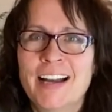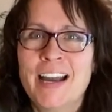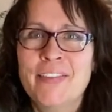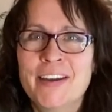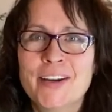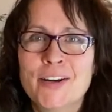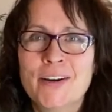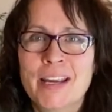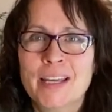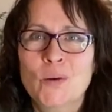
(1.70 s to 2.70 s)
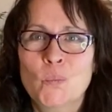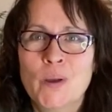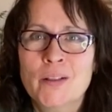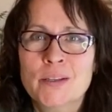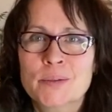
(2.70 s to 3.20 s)
Hi there and
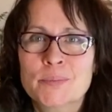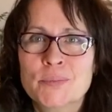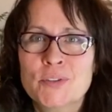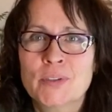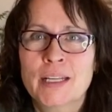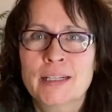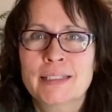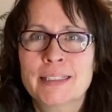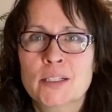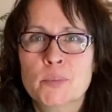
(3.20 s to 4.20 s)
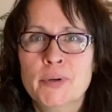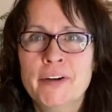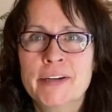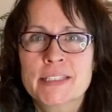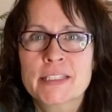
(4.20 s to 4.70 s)
welcome to Getting Clean on the
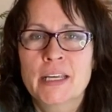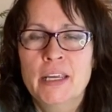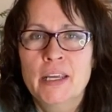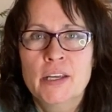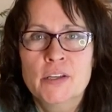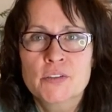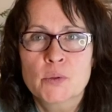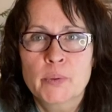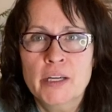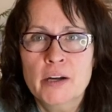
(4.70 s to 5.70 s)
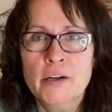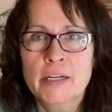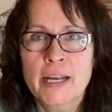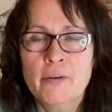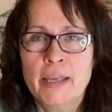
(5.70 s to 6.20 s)
Prairies. So we are
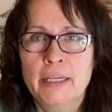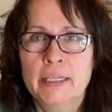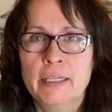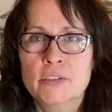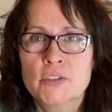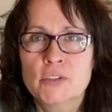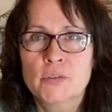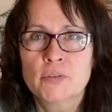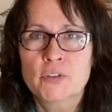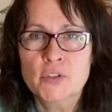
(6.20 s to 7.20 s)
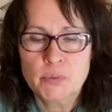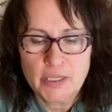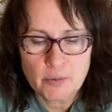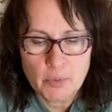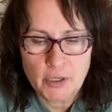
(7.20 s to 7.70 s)
now heading into the first
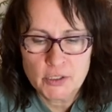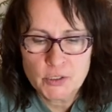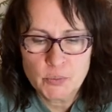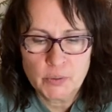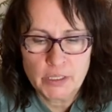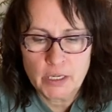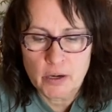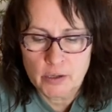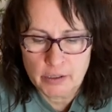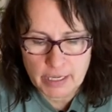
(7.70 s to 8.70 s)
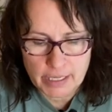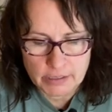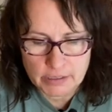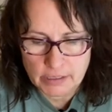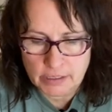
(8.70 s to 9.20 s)
week of March. We are
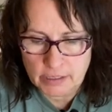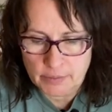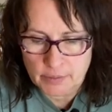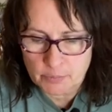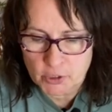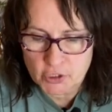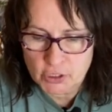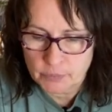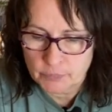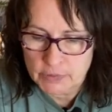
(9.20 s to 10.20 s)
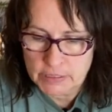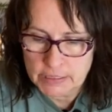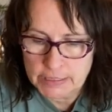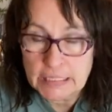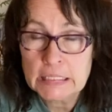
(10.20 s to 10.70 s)
at uh, March
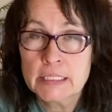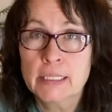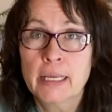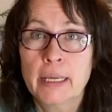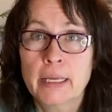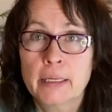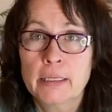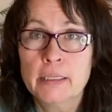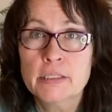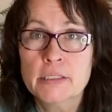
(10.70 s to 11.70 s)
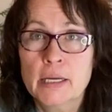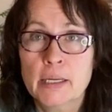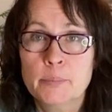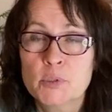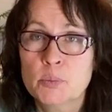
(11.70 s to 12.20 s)
sixth and it is
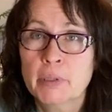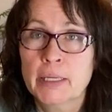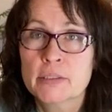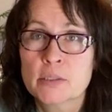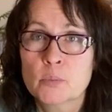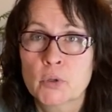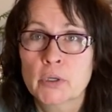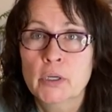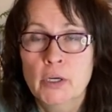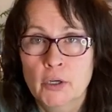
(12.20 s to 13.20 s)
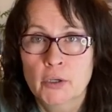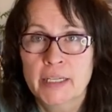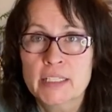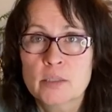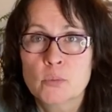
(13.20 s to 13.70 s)
time to plant some more or
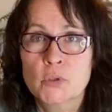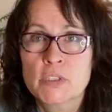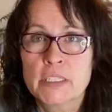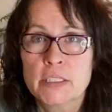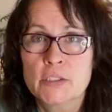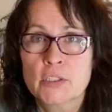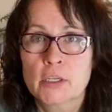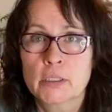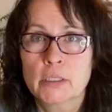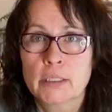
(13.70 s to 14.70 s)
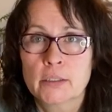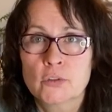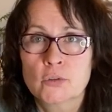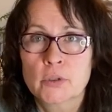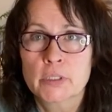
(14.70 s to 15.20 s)
get some more seeds started
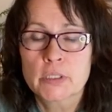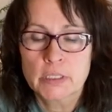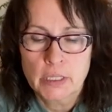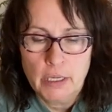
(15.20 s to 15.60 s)
indoors.